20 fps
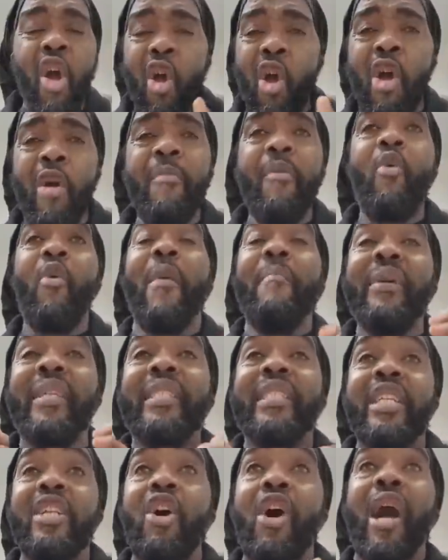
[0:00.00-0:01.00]
hurt me when I
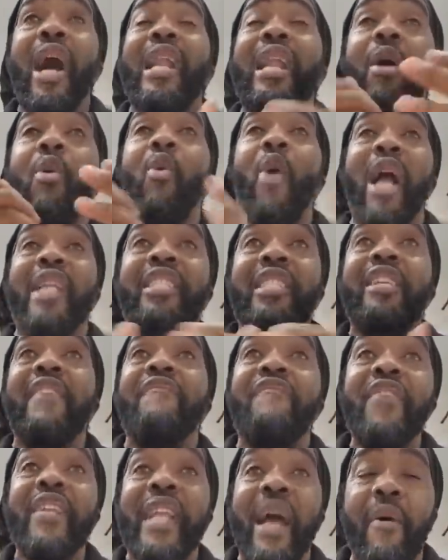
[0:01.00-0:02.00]
sit down and I watch the
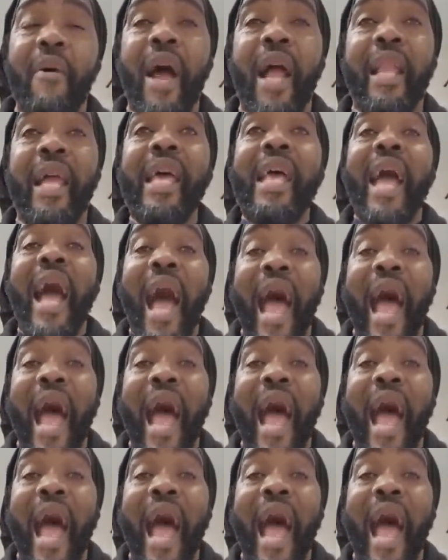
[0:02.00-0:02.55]
funeral.